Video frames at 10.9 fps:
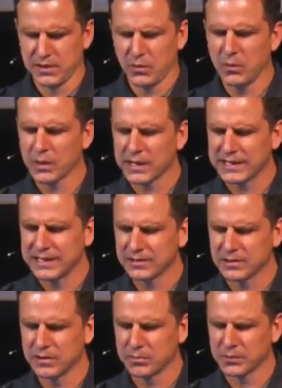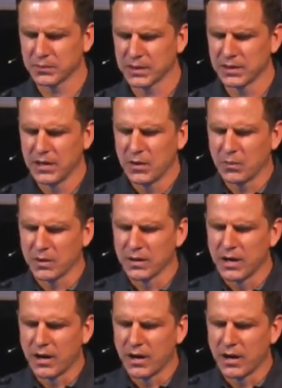We want to get to the point where